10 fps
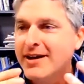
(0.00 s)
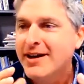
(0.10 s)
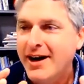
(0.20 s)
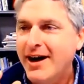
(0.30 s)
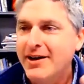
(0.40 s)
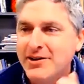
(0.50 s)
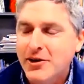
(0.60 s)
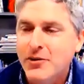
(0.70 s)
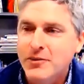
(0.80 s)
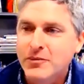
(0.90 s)
uh, you
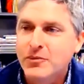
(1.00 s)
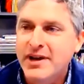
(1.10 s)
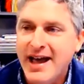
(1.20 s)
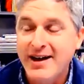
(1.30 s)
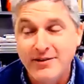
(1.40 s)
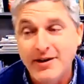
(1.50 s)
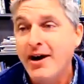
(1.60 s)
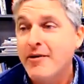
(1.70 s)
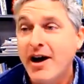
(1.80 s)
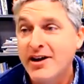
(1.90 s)
know, we have a, a,